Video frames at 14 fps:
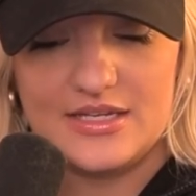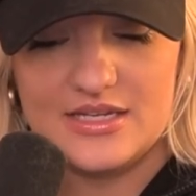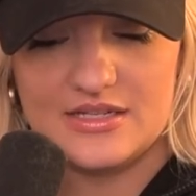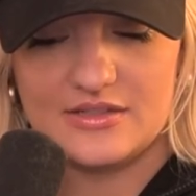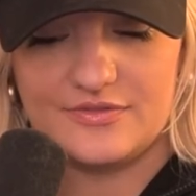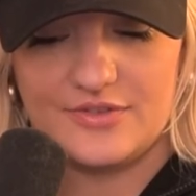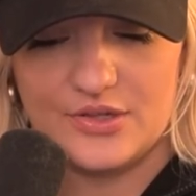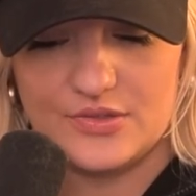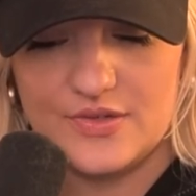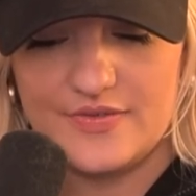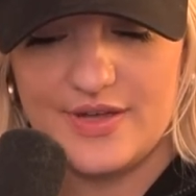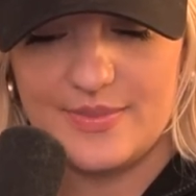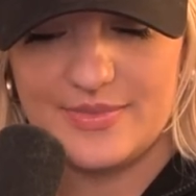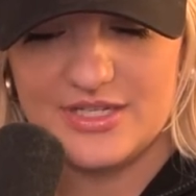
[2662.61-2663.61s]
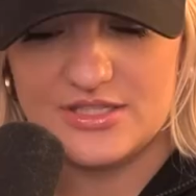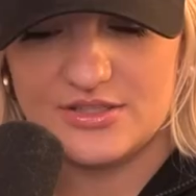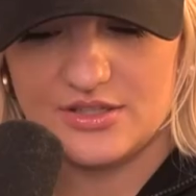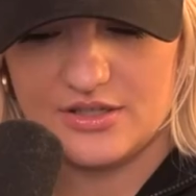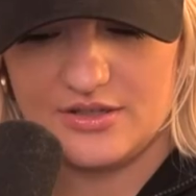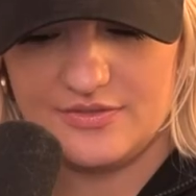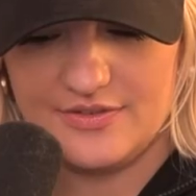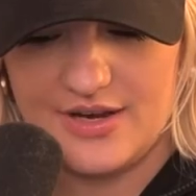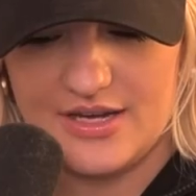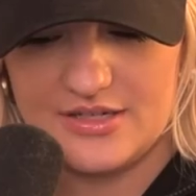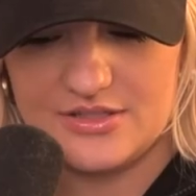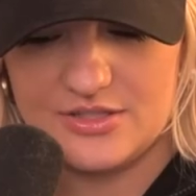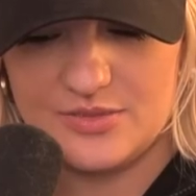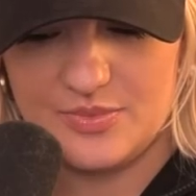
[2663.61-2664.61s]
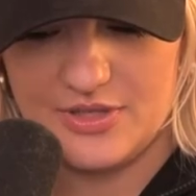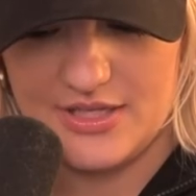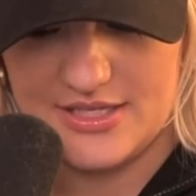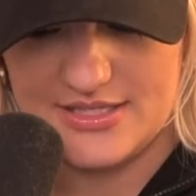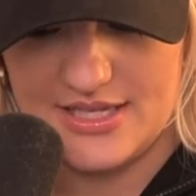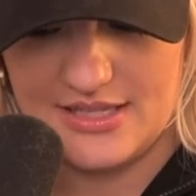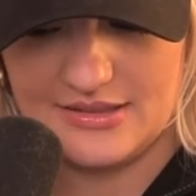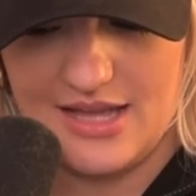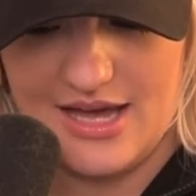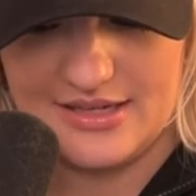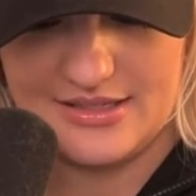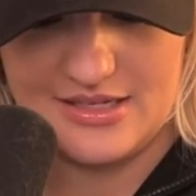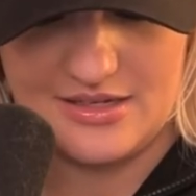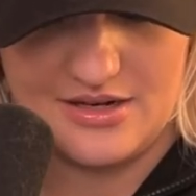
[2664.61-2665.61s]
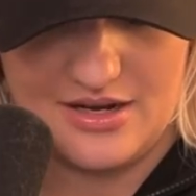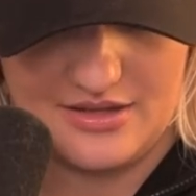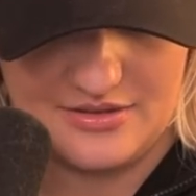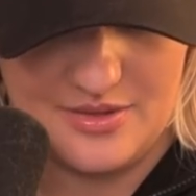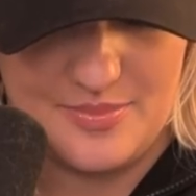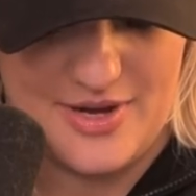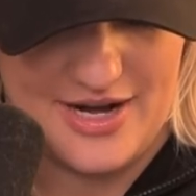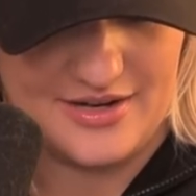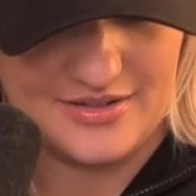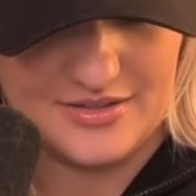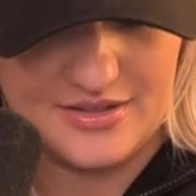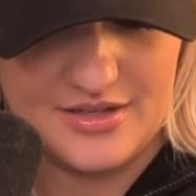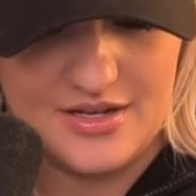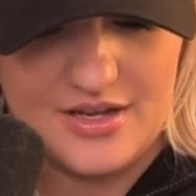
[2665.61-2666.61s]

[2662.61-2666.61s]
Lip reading: He had a photo of him and his girlfriend to place a locket on the bear.